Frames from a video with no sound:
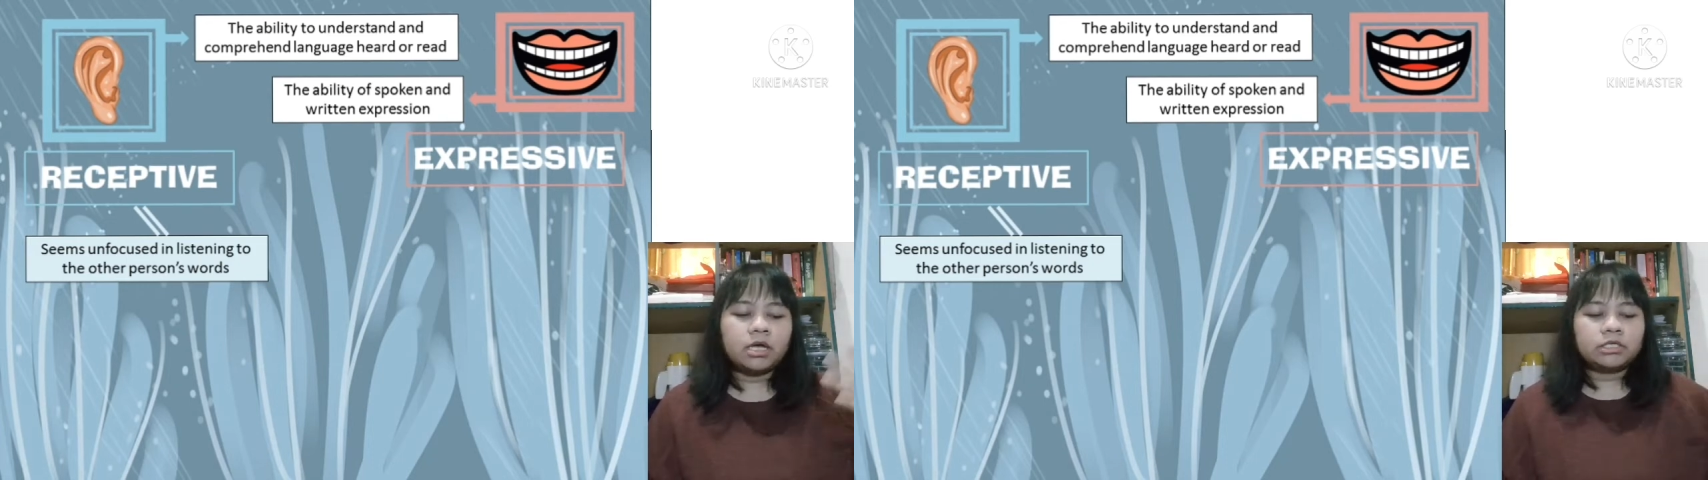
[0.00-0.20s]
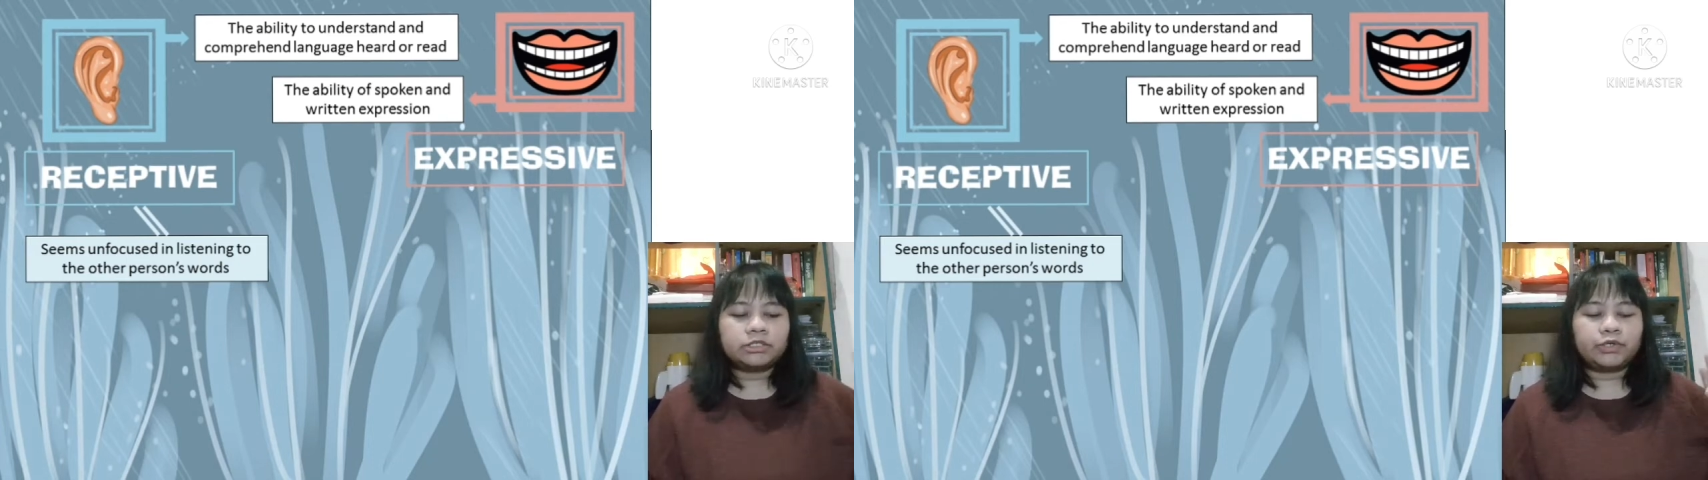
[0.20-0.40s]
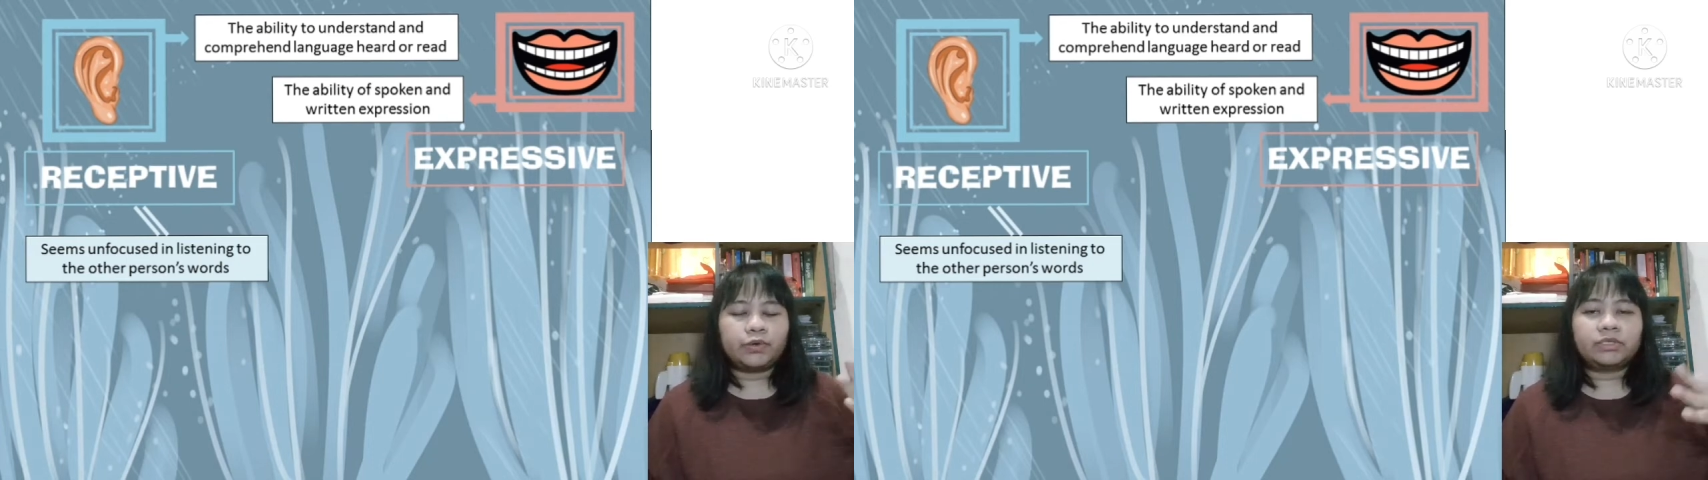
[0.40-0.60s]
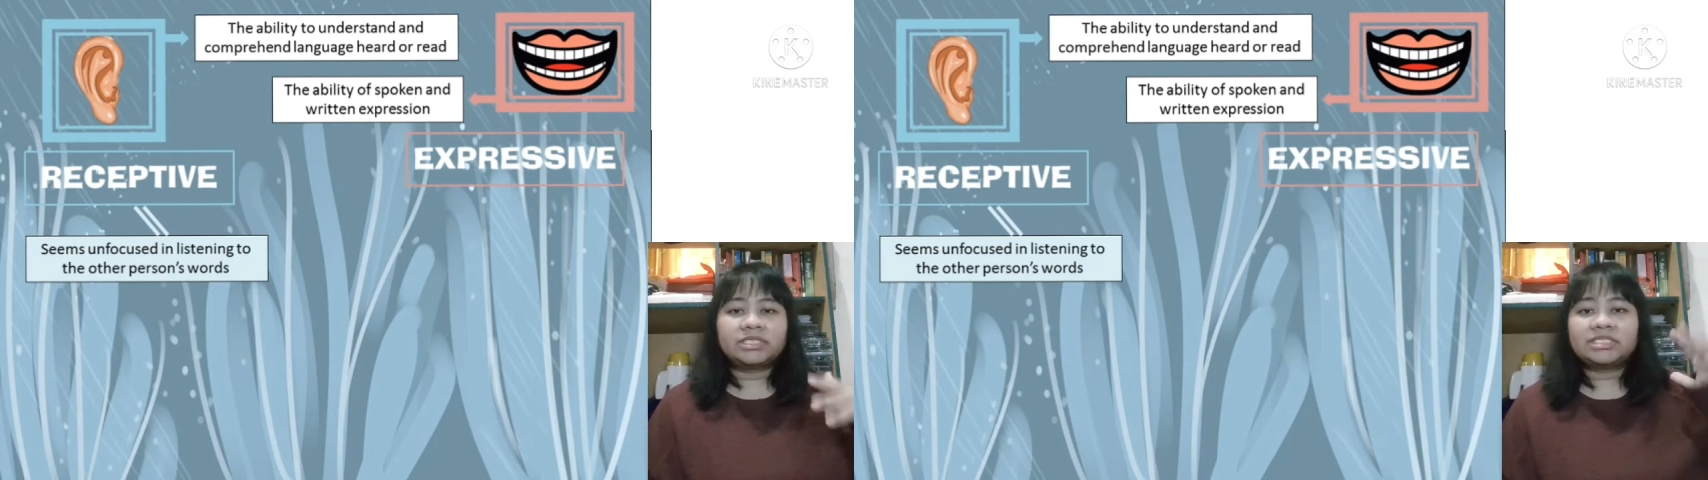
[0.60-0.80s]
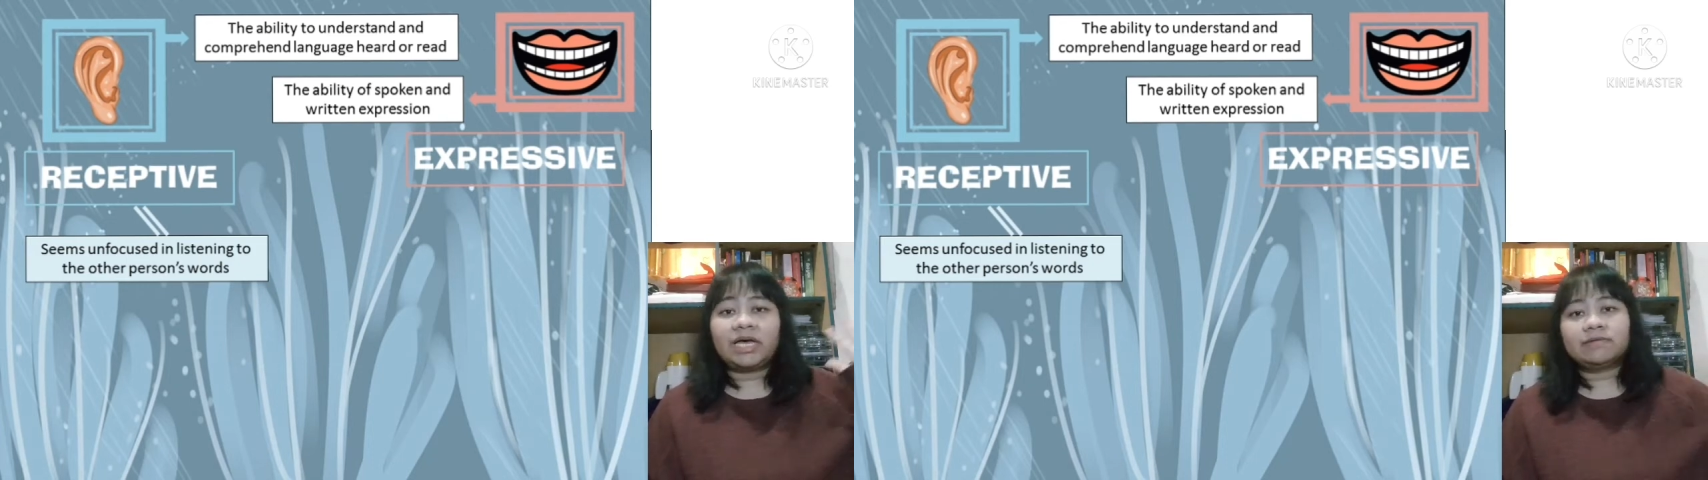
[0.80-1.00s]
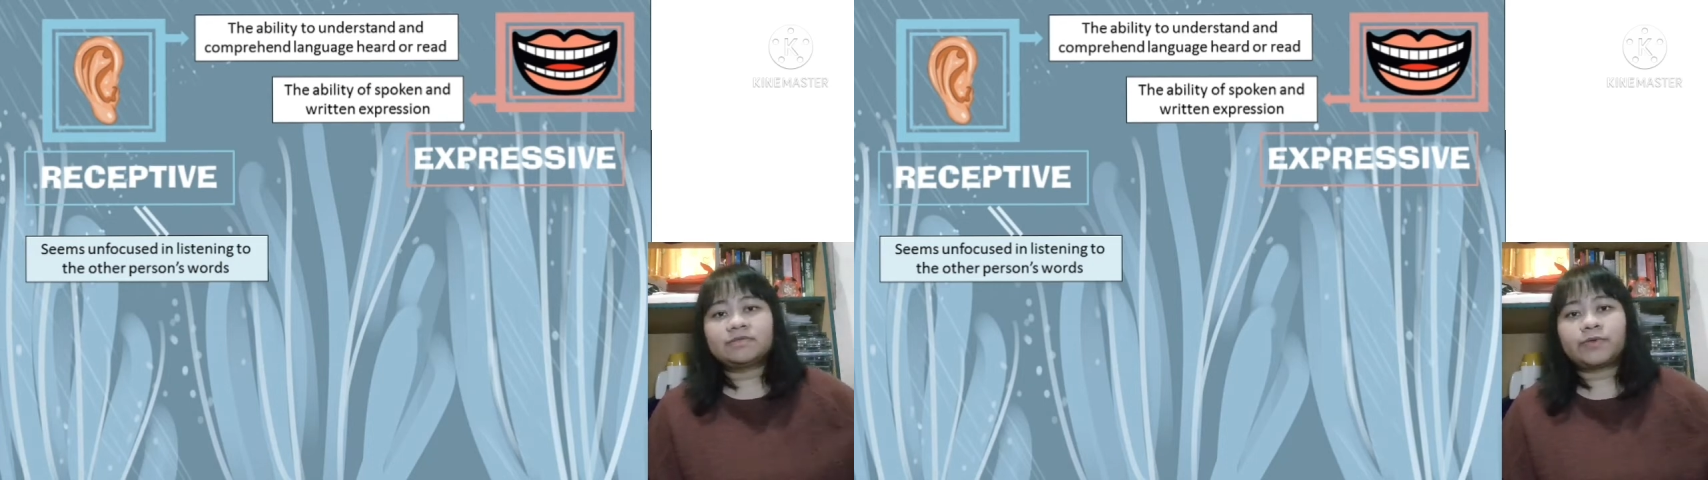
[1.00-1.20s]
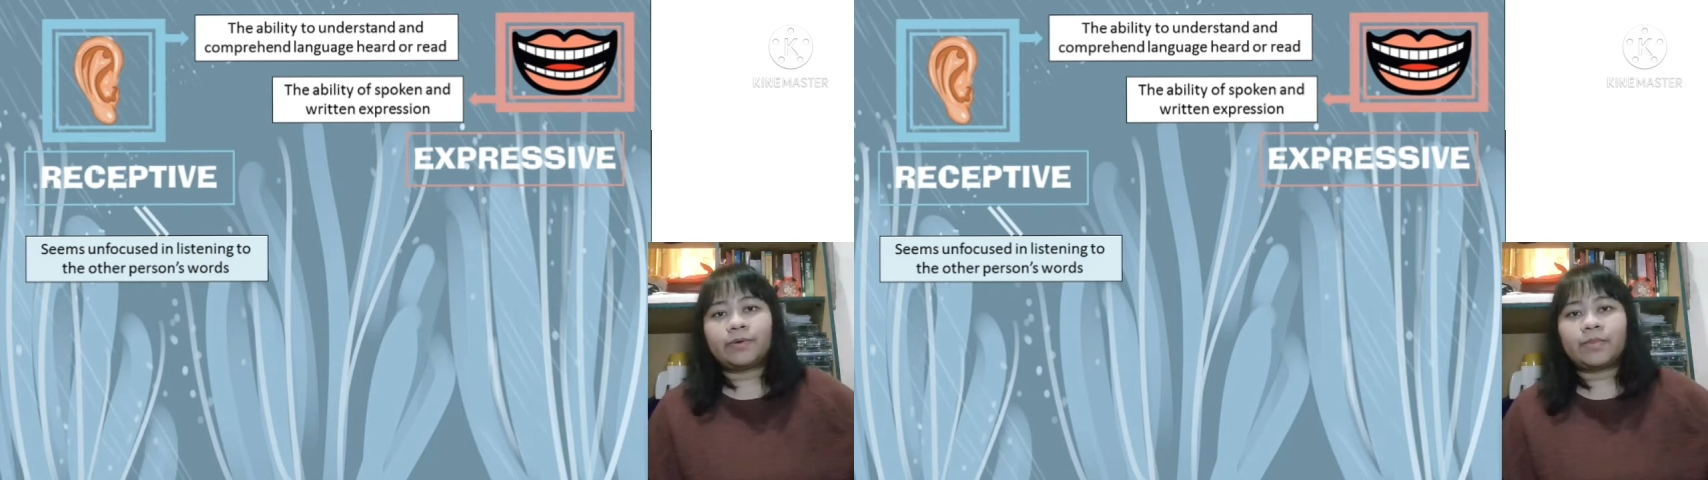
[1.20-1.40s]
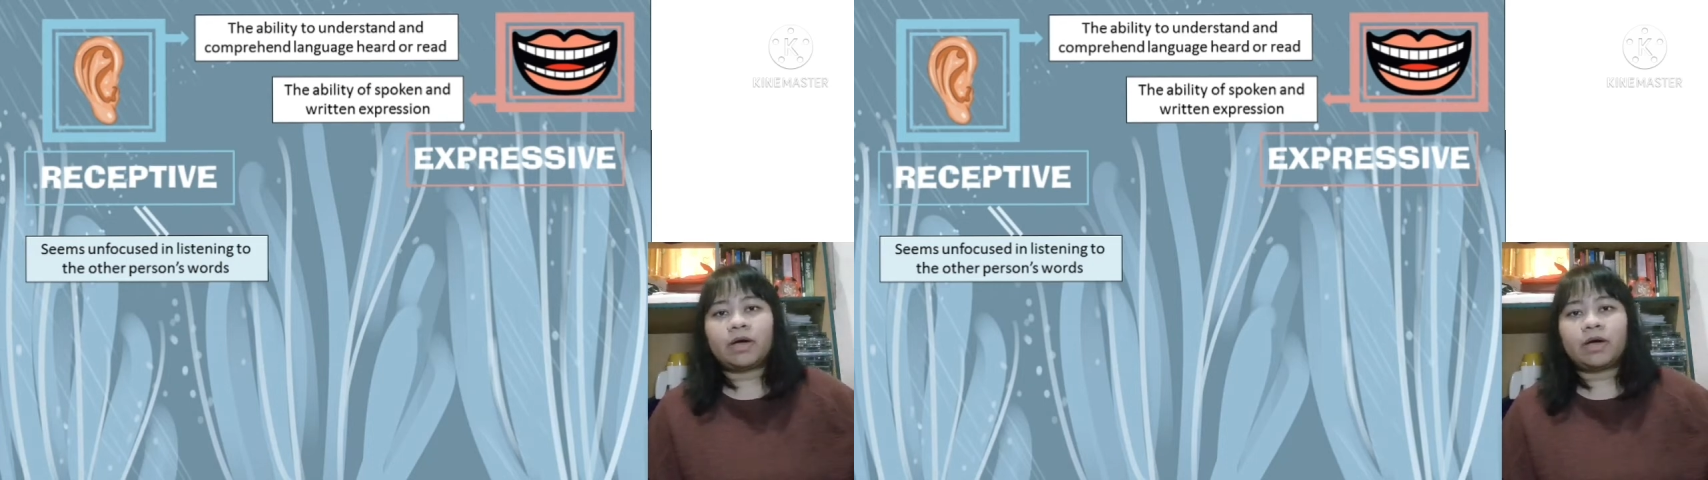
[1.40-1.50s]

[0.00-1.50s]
so the sounds from